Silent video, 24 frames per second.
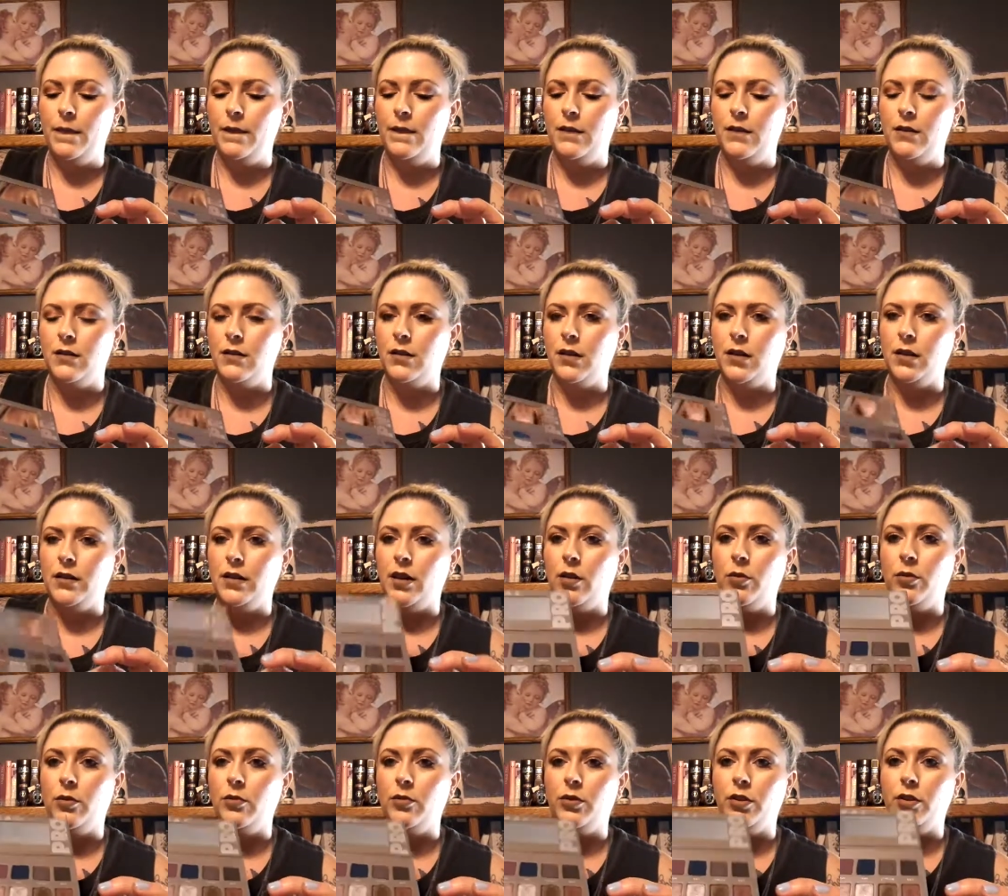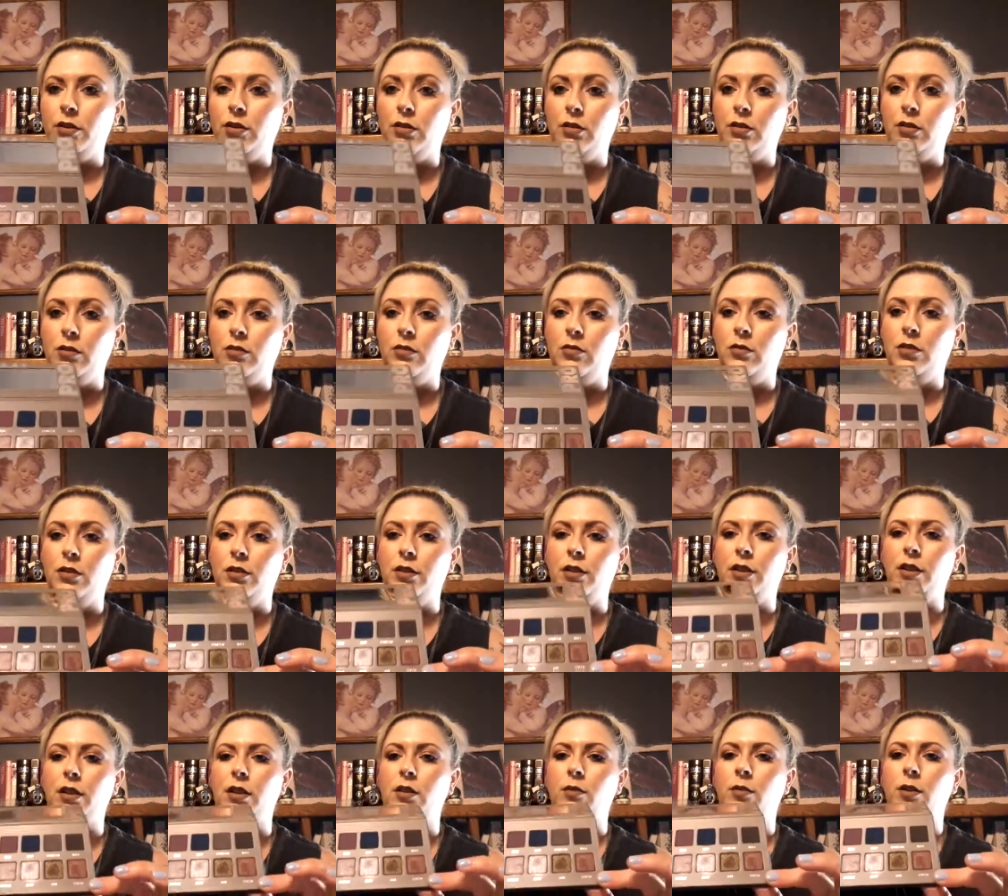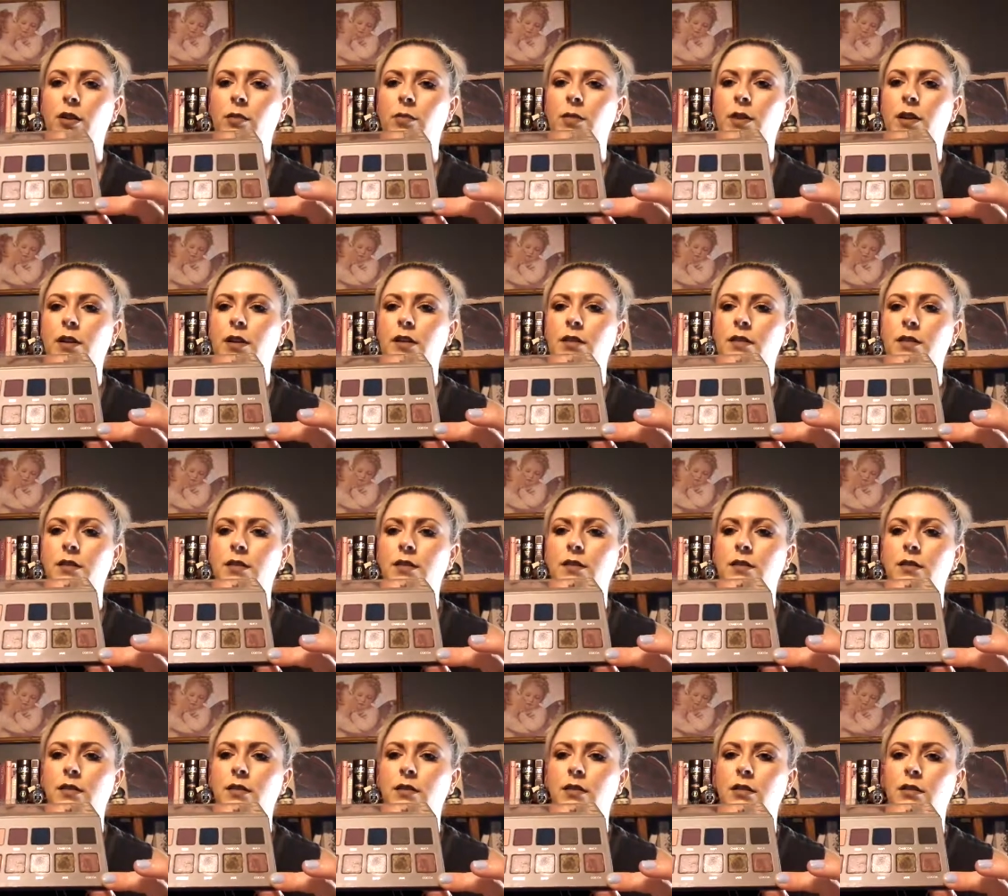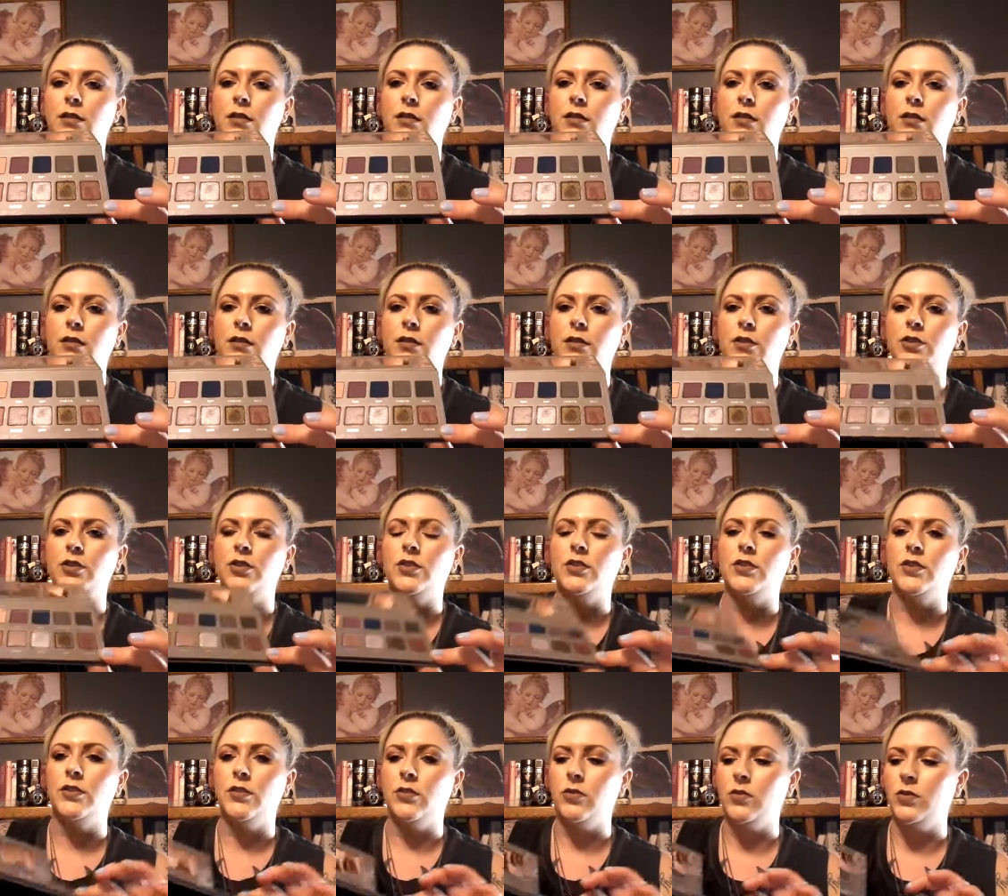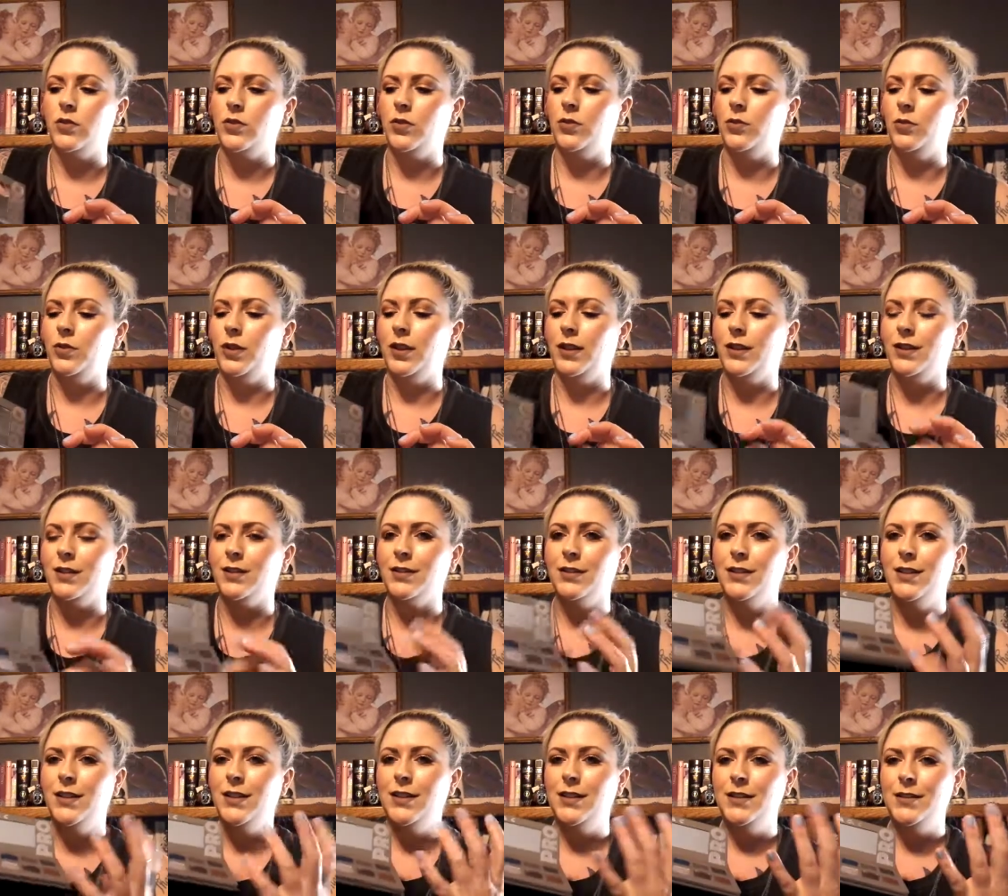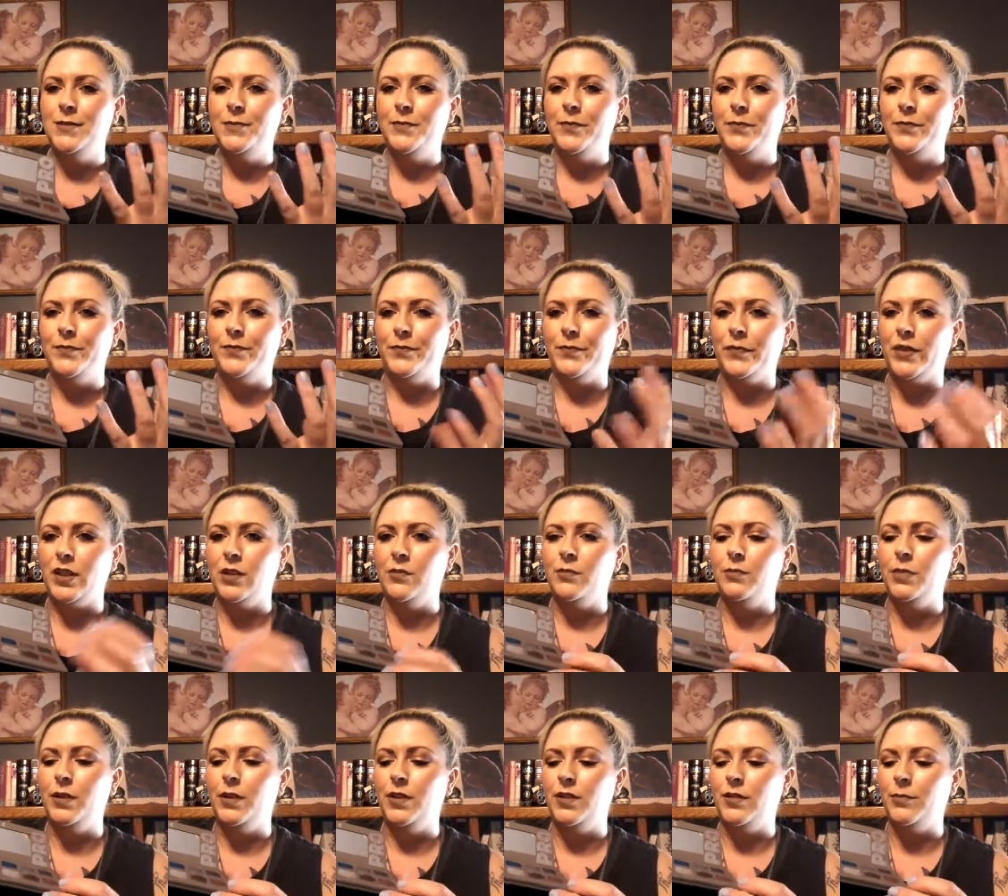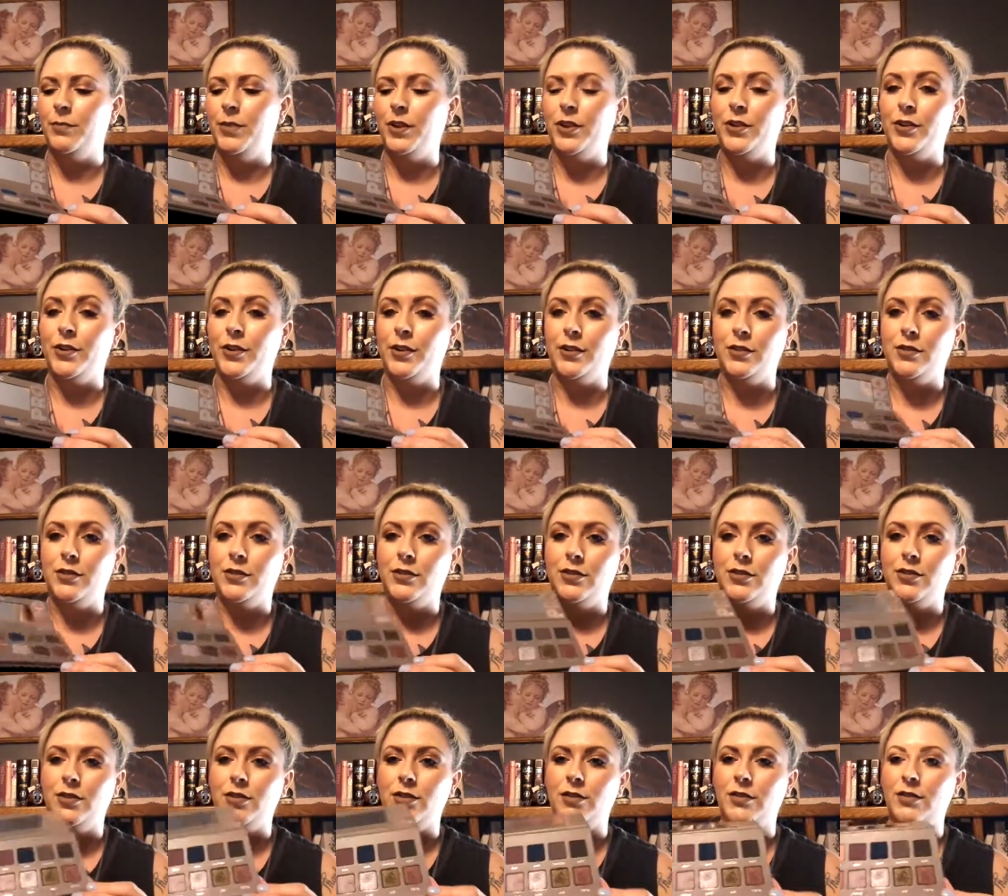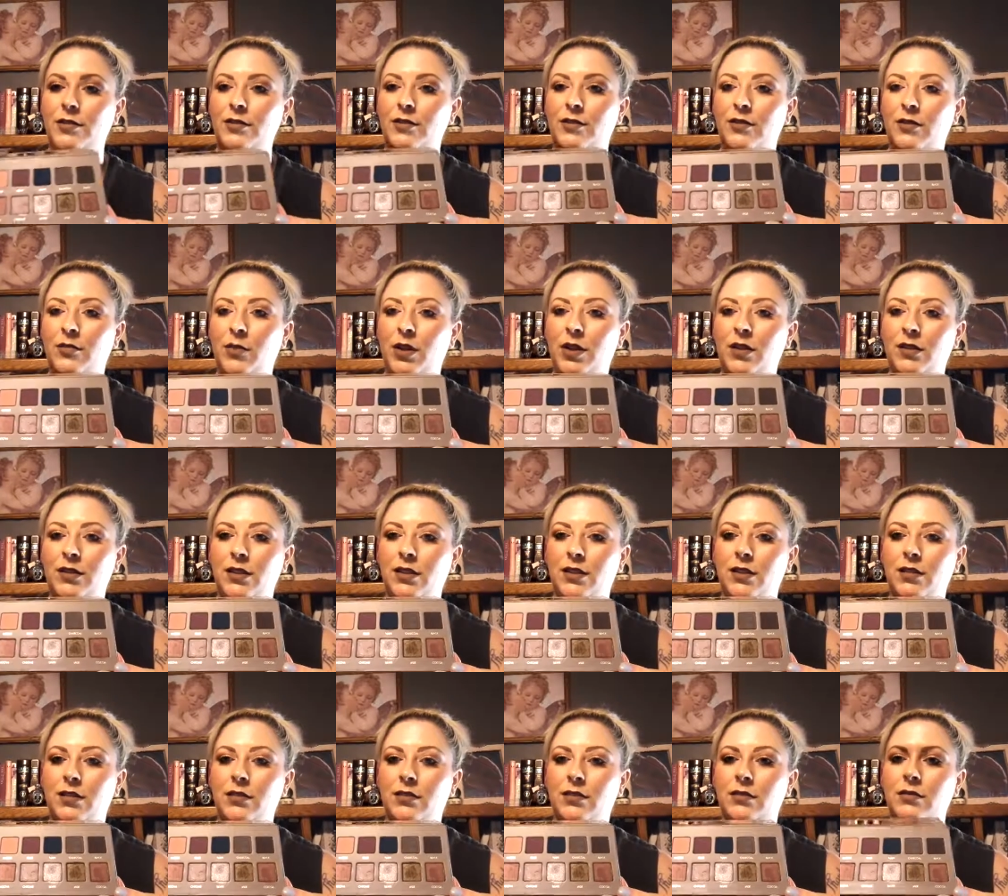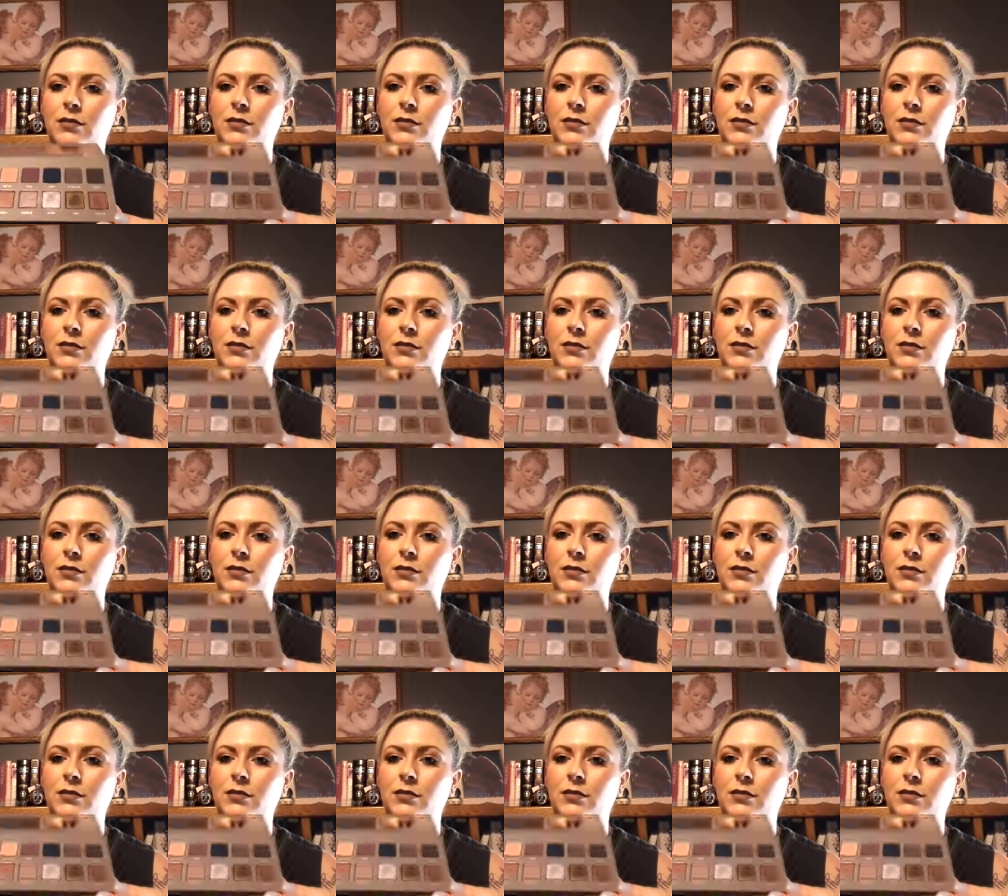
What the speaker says: you're gonna get that with really good quality anyway because they're just so like buttery. They're just amazing.